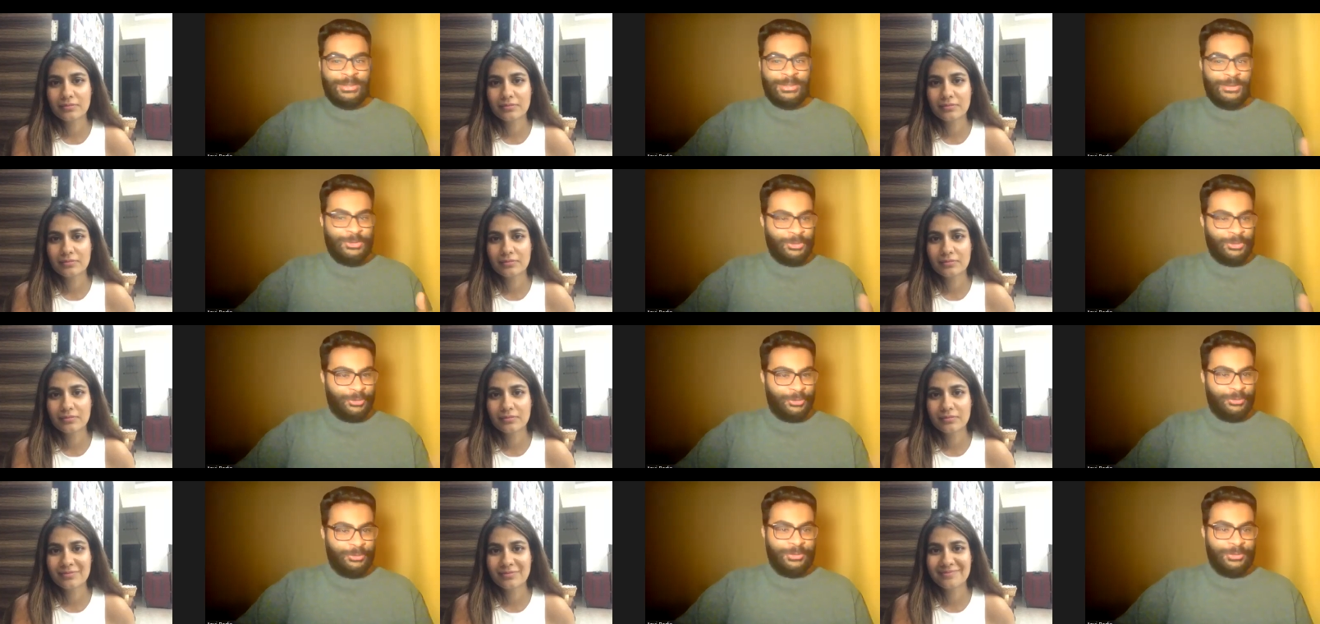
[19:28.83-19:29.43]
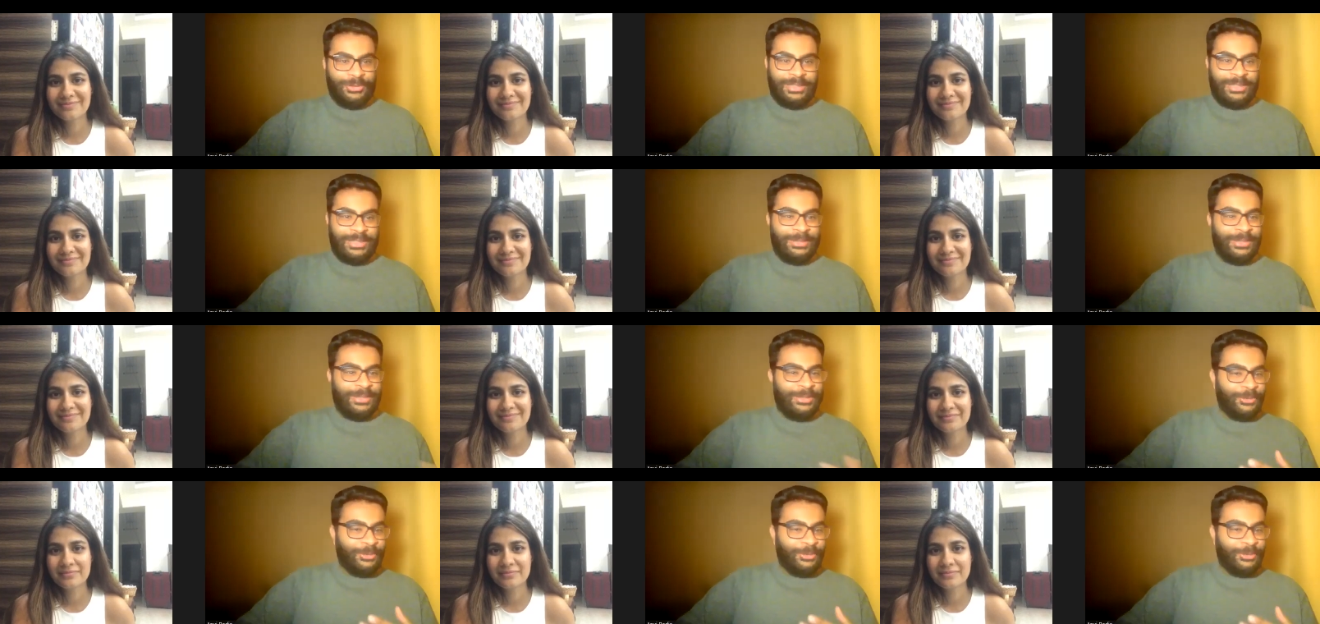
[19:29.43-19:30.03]
Speaker 1: jovial, and
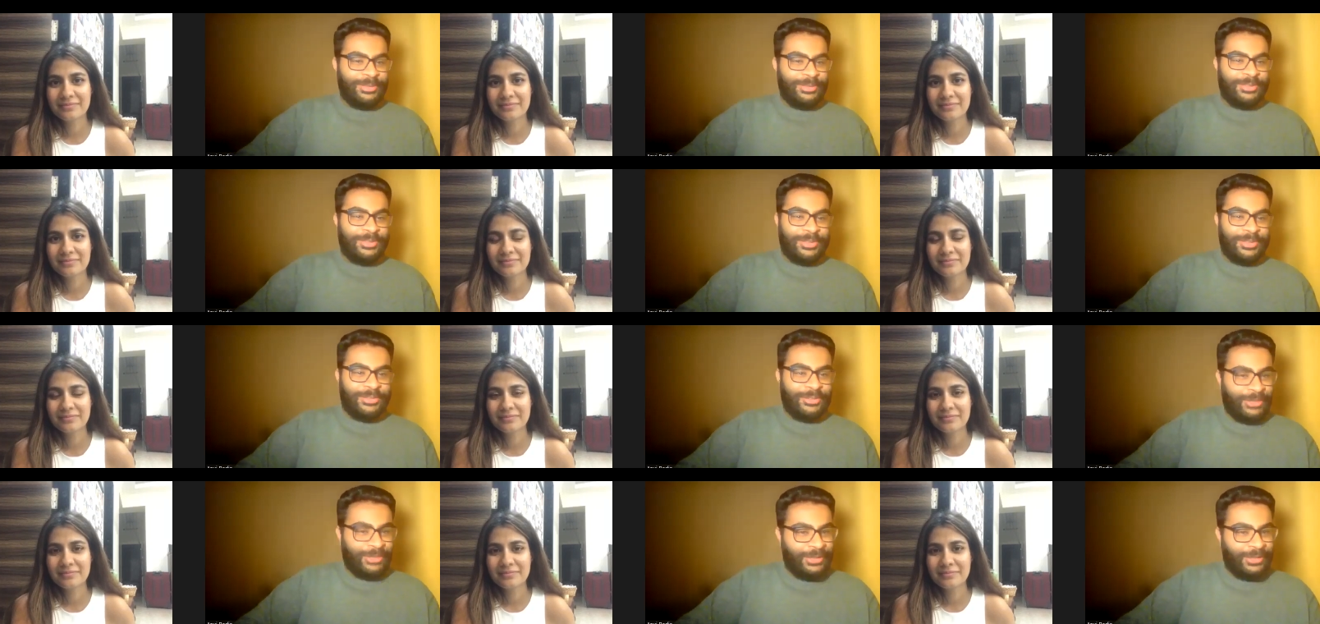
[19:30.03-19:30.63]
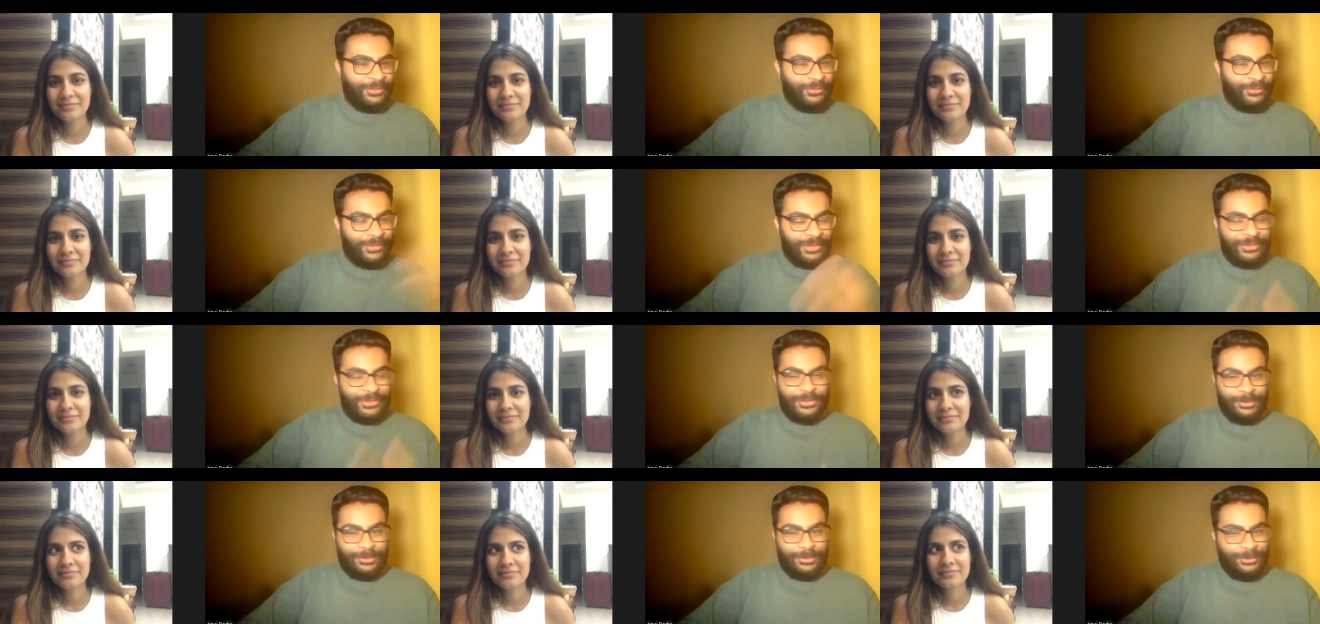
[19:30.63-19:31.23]
it's always such a great fun
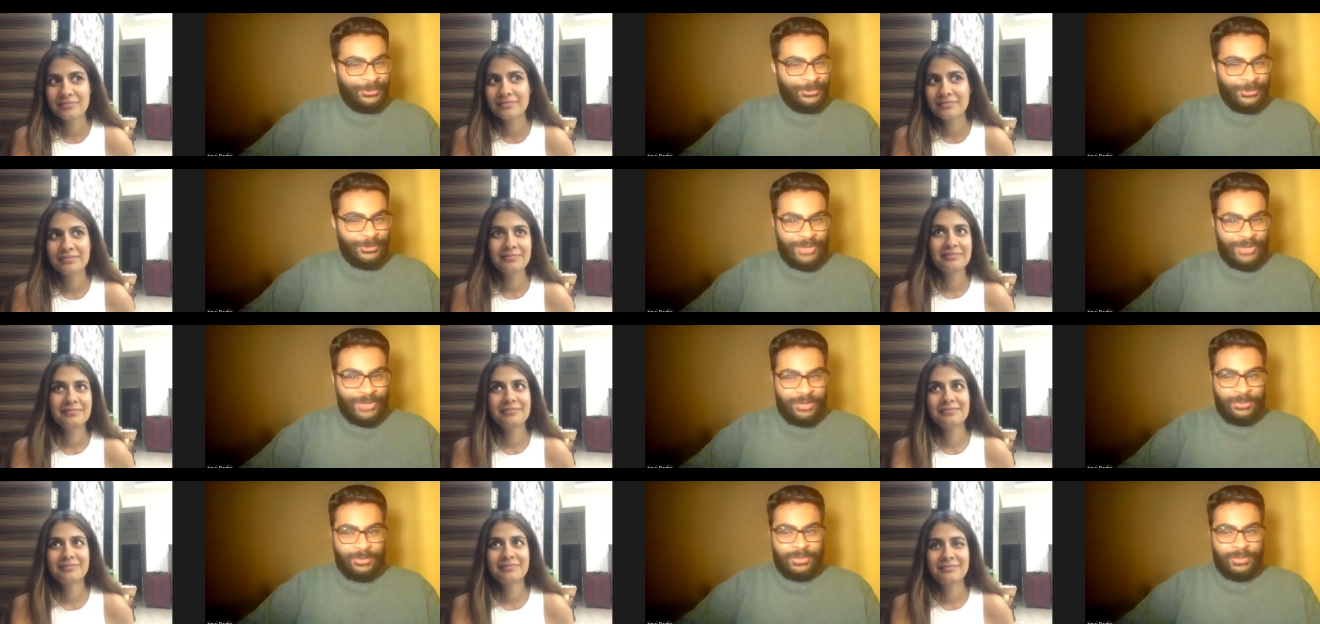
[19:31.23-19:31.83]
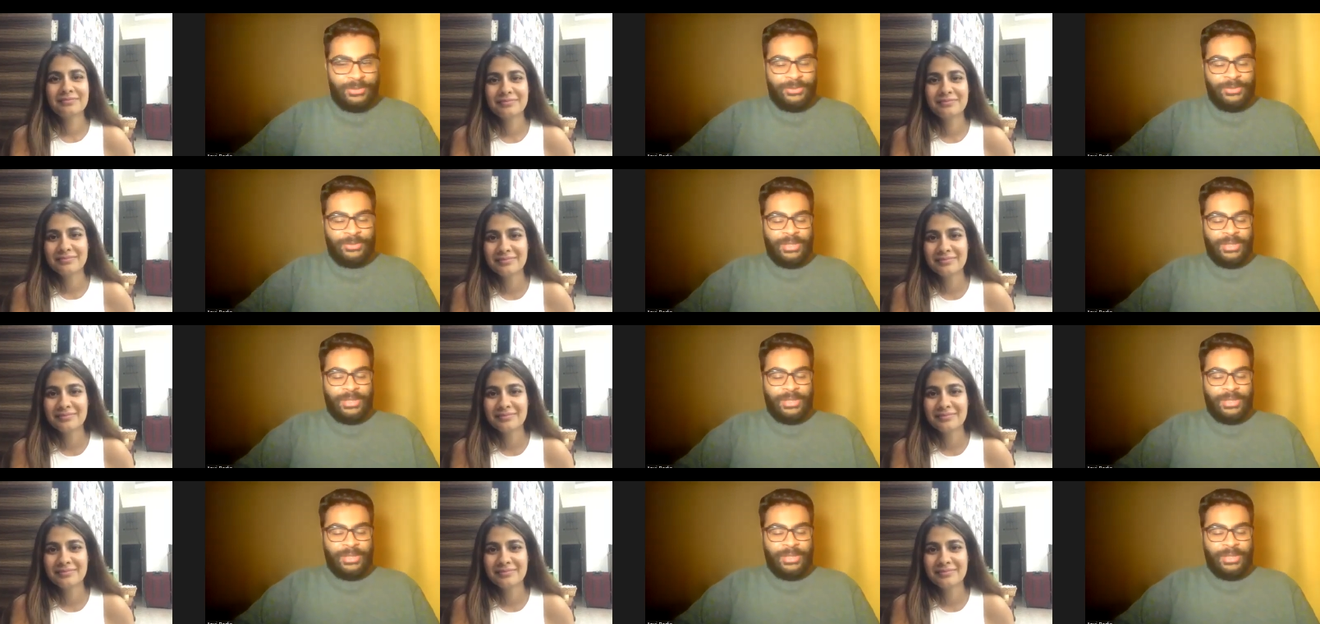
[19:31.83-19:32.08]
to to chat with you.